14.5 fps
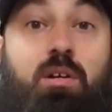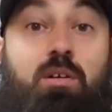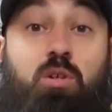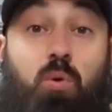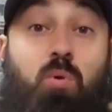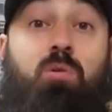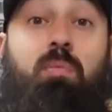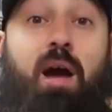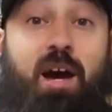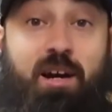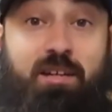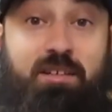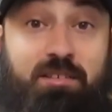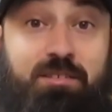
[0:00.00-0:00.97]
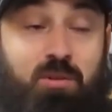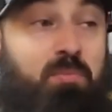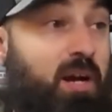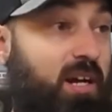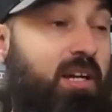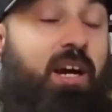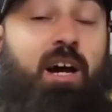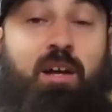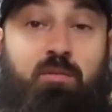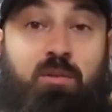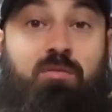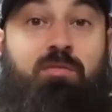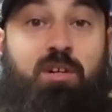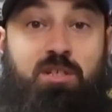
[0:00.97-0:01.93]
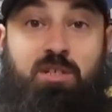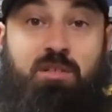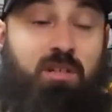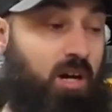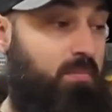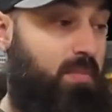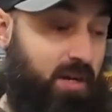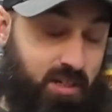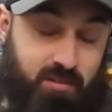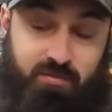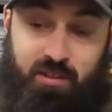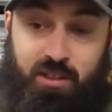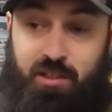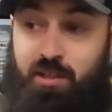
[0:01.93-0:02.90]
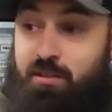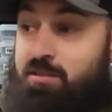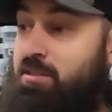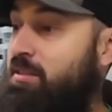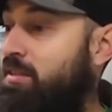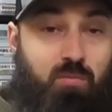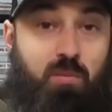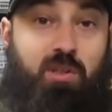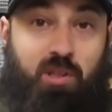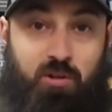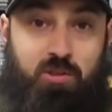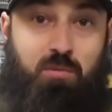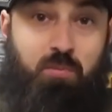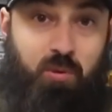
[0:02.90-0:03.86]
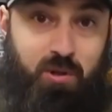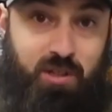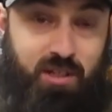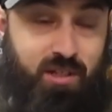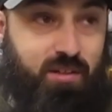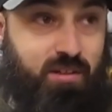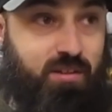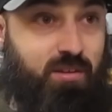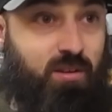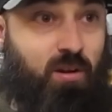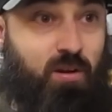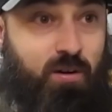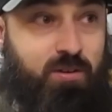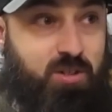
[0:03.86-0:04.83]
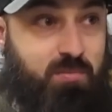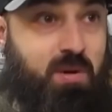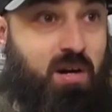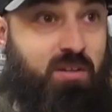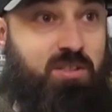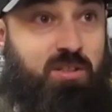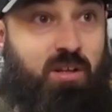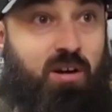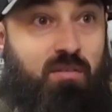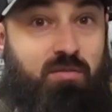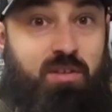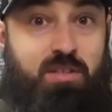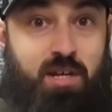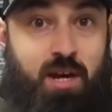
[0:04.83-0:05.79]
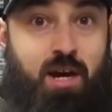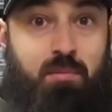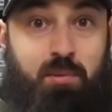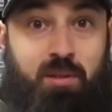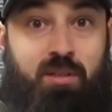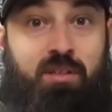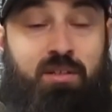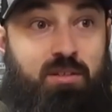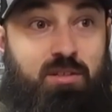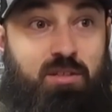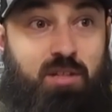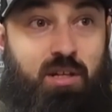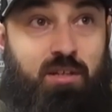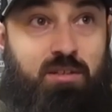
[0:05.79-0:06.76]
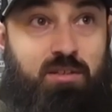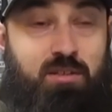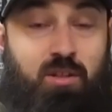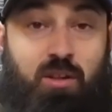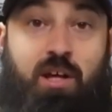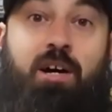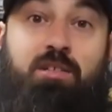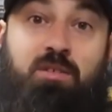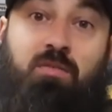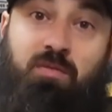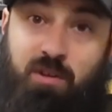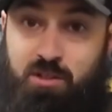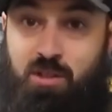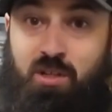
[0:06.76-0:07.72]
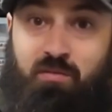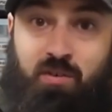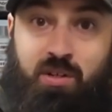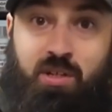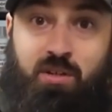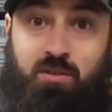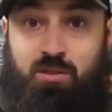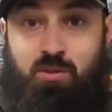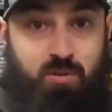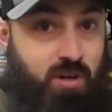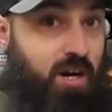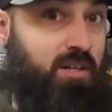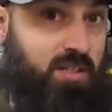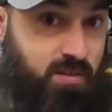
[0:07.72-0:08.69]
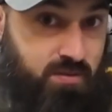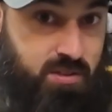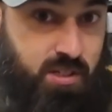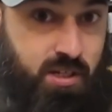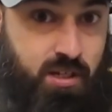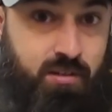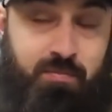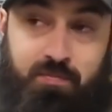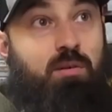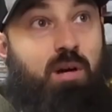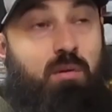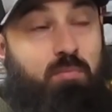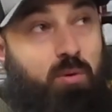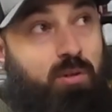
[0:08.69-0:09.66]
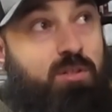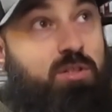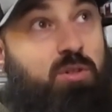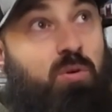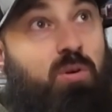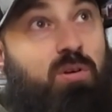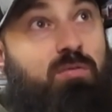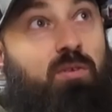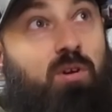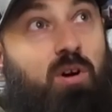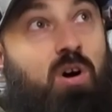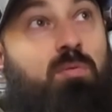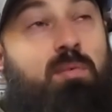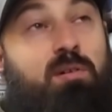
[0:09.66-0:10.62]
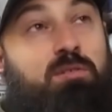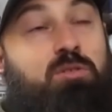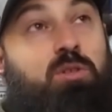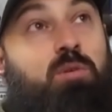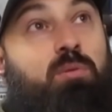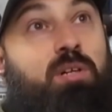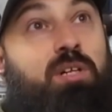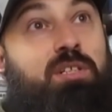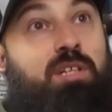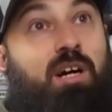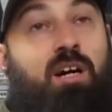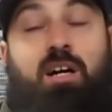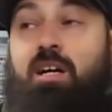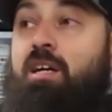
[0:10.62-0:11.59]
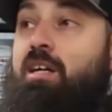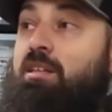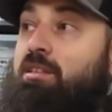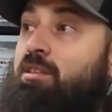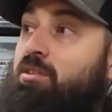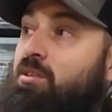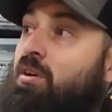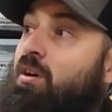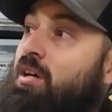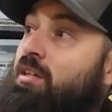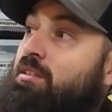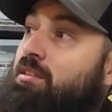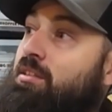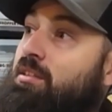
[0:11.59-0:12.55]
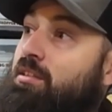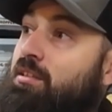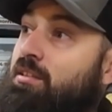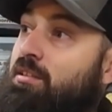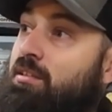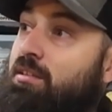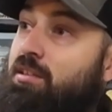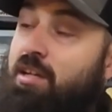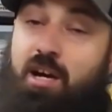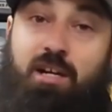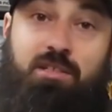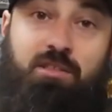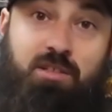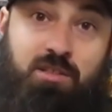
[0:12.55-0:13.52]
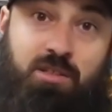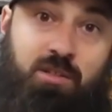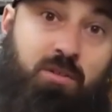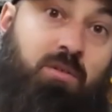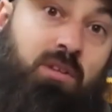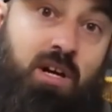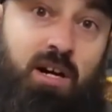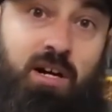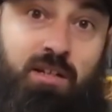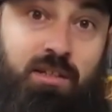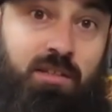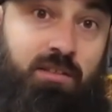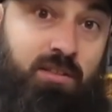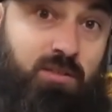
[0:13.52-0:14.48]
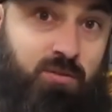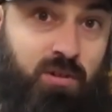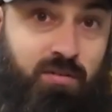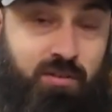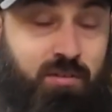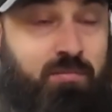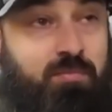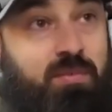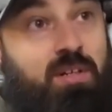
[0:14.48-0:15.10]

So we're back. We're back at it. We're fishing. I'm making videos. But there's a pretty large amount of stuff that's happened since the last fishing videos you guys have seen. I'm pretty sure for almost 3 weeks, I did not cast a single line in this river.